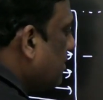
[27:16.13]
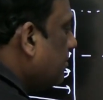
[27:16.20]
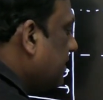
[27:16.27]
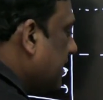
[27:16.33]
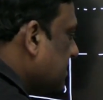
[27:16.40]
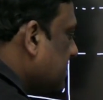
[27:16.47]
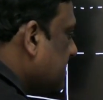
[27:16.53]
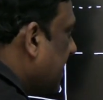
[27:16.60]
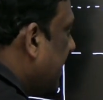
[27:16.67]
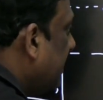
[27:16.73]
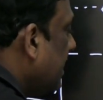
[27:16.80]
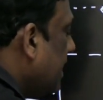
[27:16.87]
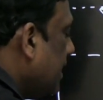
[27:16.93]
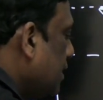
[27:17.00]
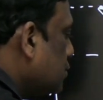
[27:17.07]
tensile
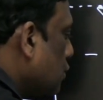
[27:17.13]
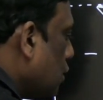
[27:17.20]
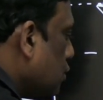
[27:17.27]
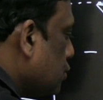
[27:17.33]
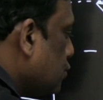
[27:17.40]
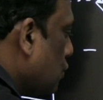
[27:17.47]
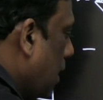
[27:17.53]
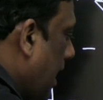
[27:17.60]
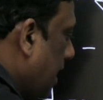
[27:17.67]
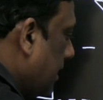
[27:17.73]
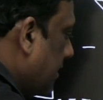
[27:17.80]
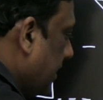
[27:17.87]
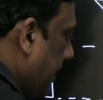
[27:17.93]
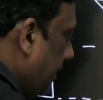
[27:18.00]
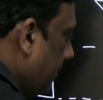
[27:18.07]
is also
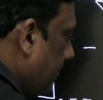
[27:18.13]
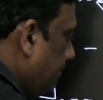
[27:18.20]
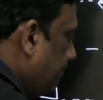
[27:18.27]
100.